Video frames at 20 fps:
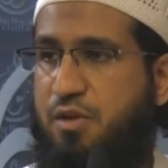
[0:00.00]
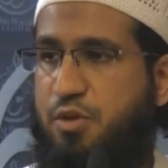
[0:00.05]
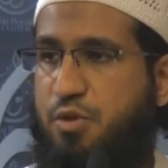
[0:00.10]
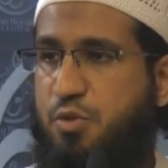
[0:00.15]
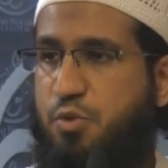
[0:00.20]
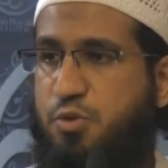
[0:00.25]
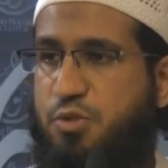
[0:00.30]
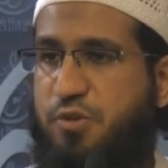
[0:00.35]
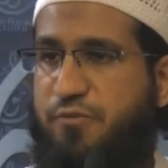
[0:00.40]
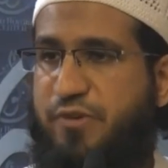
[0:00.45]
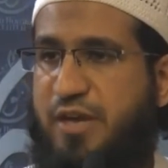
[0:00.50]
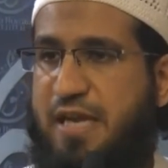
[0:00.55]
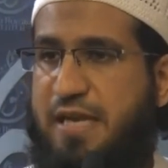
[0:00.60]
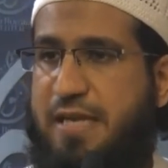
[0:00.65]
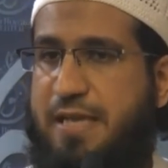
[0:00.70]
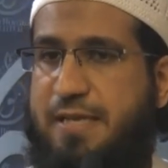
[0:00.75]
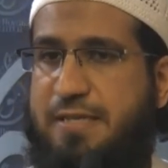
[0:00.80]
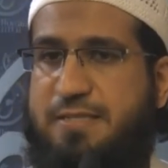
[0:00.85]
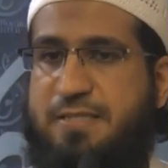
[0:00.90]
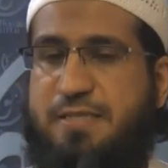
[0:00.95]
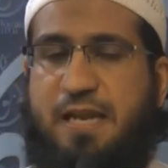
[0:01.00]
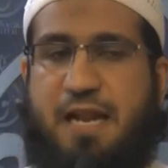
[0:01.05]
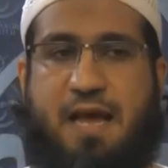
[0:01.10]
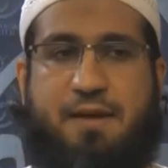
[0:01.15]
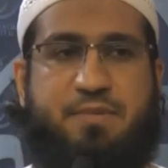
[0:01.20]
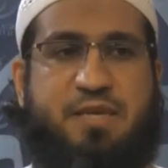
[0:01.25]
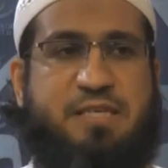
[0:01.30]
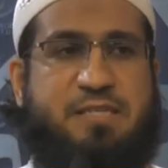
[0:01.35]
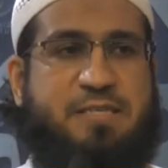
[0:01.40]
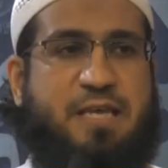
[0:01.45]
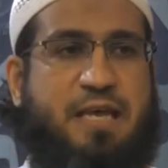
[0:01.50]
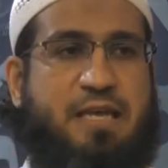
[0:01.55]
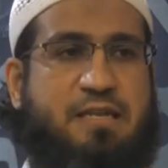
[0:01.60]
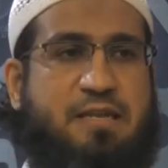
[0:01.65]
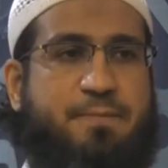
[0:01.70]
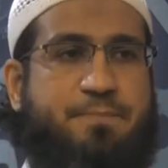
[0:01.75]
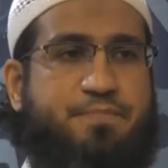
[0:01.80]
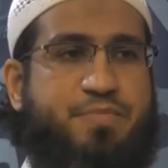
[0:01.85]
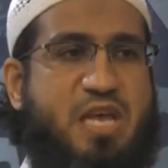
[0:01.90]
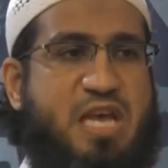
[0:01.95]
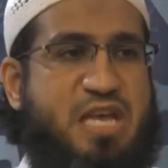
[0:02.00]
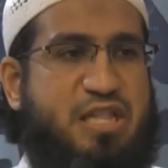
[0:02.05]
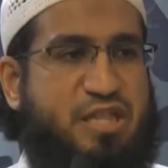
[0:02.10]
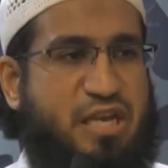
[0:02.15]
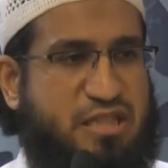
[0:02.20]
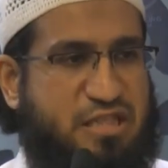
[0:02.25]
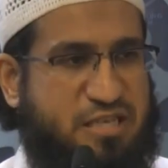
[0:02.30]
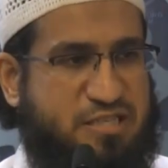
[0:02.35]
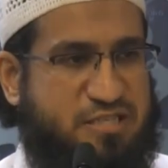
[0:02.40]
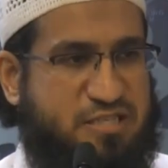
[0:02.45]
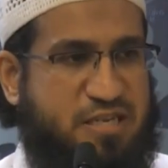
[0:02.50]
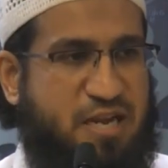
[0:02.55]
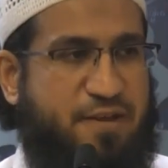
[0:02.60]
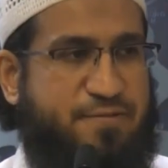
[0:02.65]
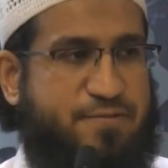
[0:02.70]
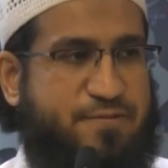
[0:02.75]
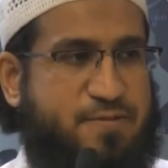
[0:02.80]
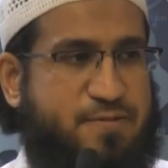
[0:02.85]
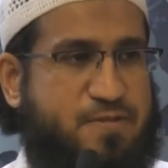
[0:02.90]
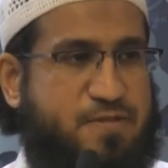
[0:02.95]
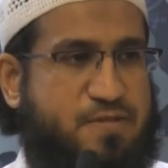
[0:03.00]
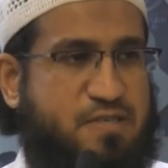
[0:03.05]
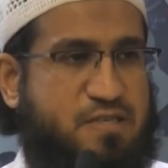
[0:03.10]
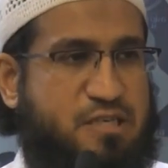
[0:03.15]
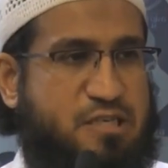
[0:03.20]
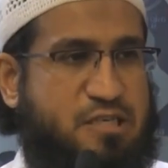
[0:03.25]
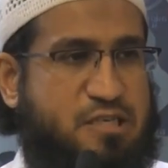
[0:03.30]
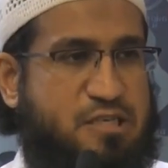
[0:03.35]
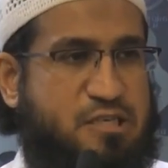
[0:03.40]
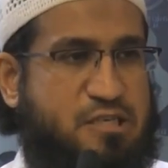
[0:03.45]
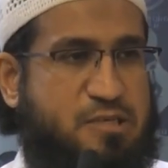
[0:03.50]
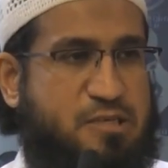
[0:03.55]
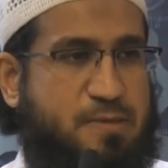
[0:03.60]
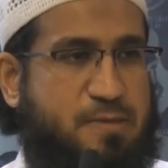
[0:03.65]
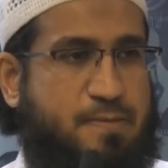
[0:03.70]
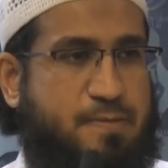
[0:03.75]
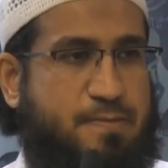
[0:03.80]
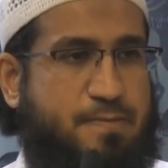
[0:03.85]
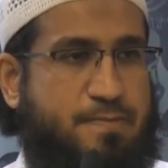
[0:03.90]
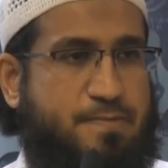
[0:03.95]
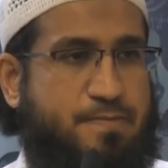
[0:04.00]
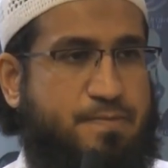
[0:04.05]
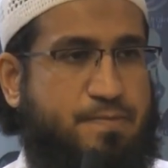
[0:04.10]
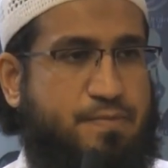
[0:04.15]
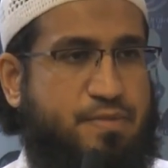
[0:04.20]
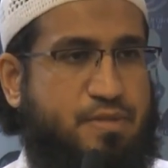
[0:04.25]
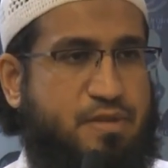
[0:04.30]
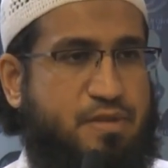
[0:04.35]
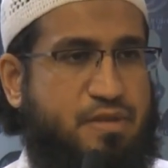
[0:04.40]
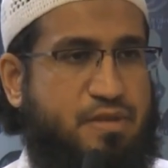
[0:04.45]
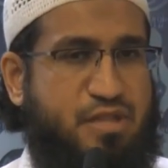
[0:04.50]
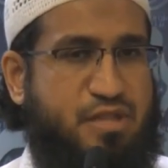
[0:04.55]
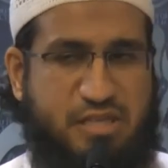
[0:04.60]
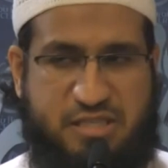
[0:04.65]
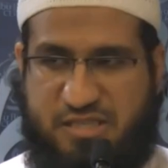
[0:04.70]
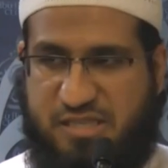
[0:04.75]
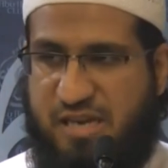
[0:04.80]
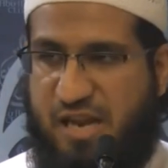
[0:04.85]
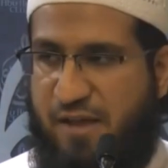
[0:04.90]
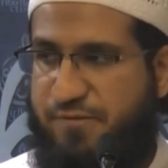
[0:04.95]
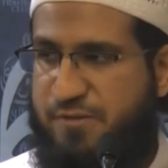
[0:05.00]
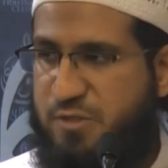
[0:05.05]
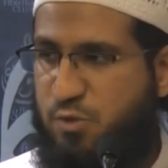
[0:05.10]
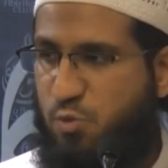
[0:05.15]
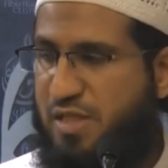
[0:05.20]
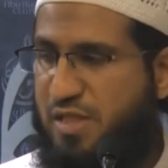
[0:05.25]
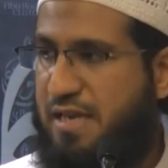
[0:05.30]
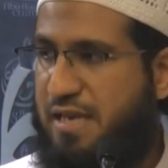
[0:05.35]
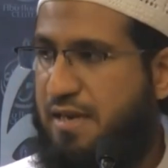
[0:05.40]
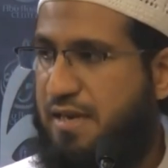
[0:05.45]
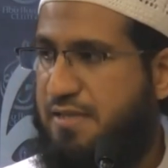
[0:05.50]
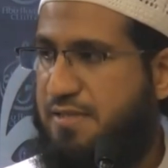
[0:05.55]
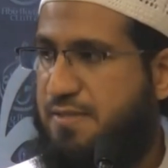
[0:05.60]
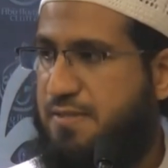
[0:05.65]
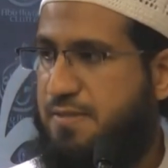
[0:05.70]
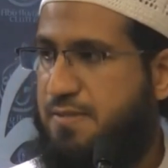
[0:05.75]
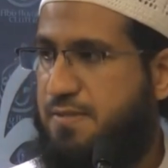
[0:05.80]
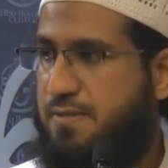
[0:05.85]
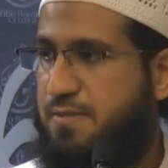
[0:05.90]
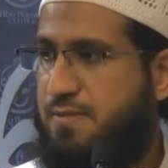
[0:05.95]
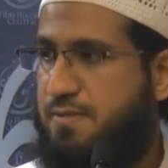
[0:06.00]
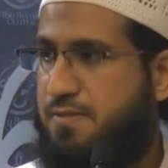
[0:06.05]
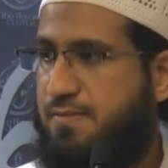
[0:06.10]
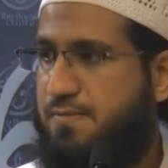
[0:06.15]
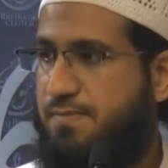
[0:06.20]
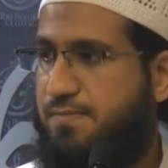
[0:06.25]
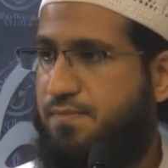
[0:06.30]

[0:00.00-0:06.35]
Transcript: Yusuf alayhi salam he said that this nafs this nafs within us